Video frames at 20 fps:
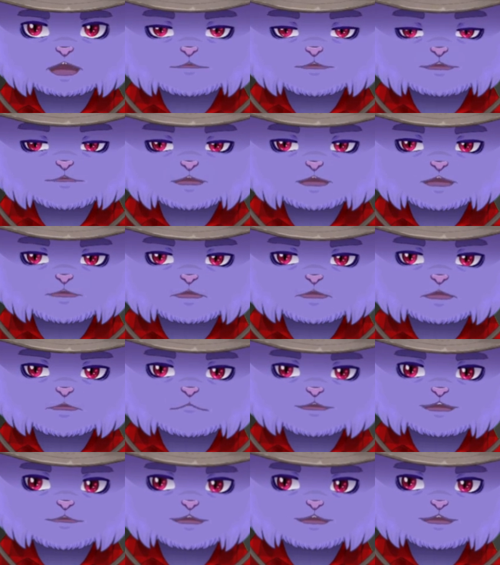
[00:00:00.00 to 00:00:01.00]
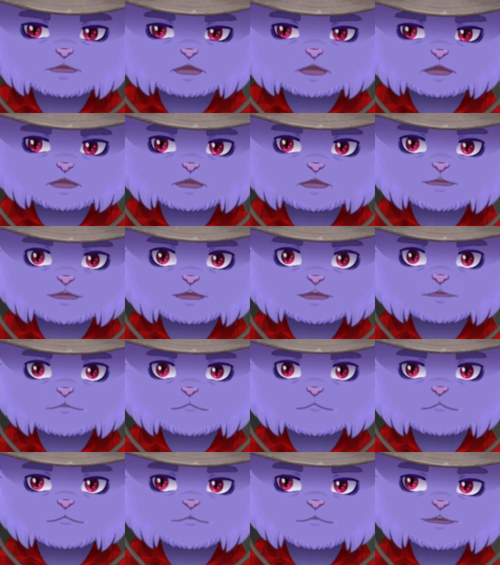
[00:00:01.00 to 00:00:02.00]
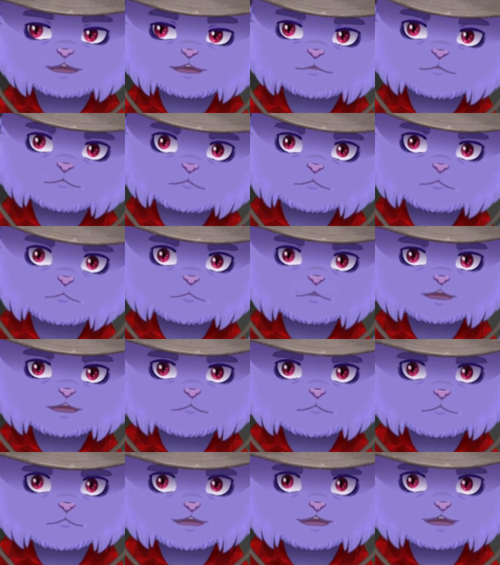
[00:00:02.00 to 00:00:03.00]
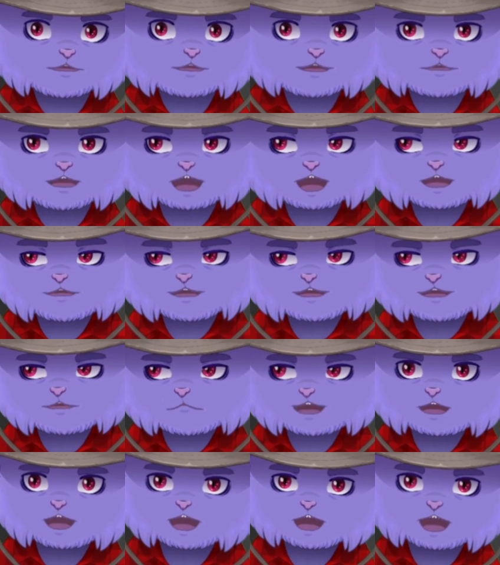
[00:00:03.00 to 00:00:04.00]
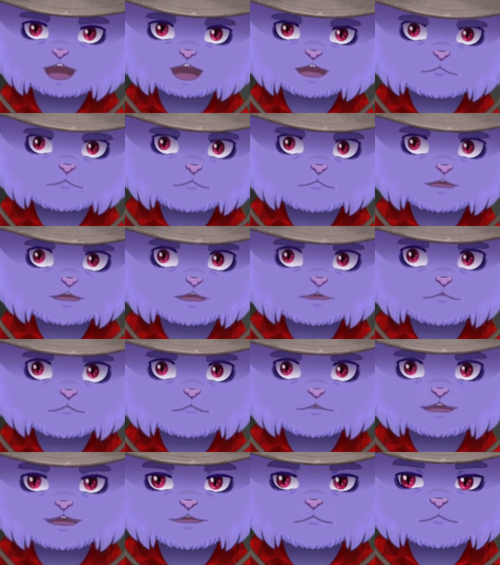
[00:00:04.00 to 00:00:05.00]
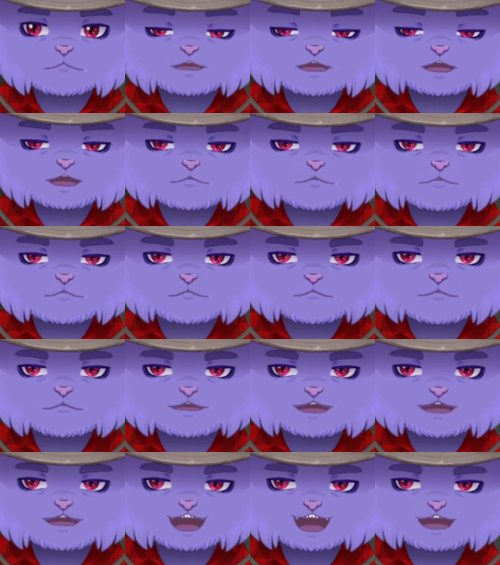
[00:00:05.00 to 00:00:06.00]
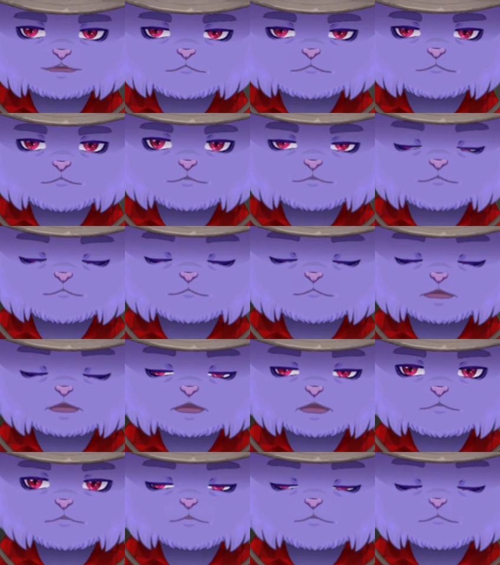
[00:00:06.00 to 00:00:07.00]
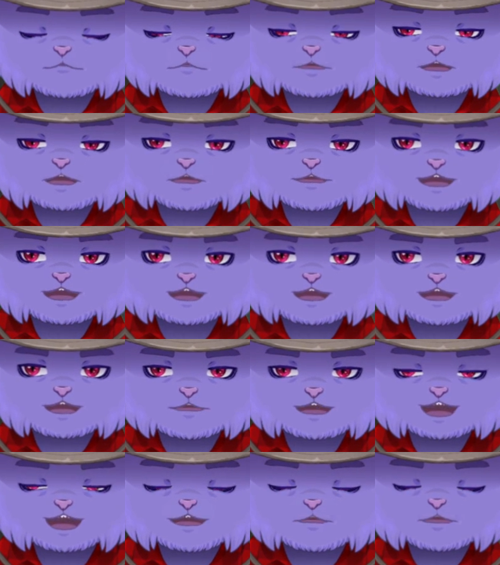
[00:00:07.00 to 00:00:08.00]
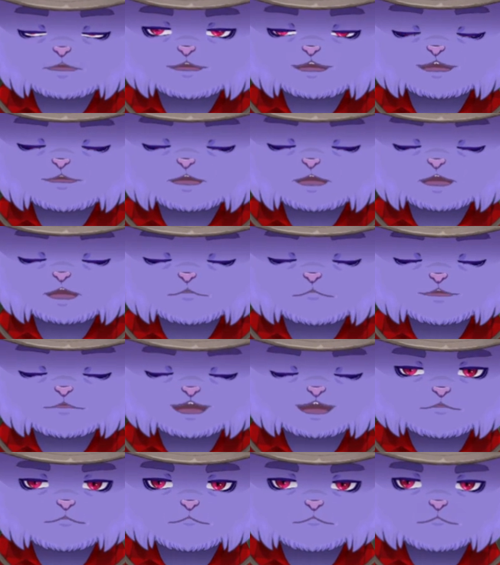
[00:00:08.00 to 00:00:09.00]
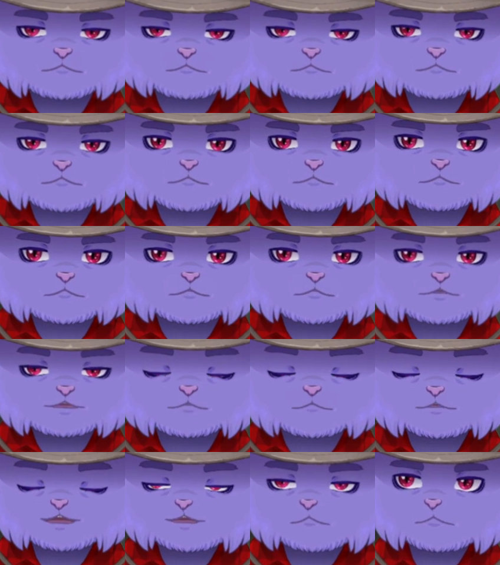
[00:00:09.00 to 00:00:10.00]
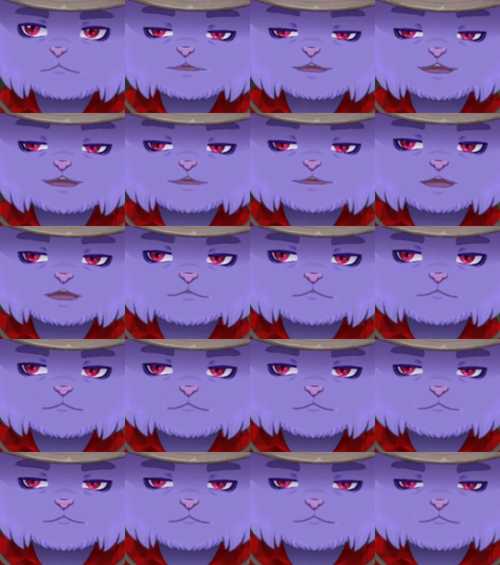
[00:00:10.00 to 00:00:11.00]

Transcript: like 1940s moral code that they haven't been able to let go of. It's that. Like, that's this entire area. I don't like this area.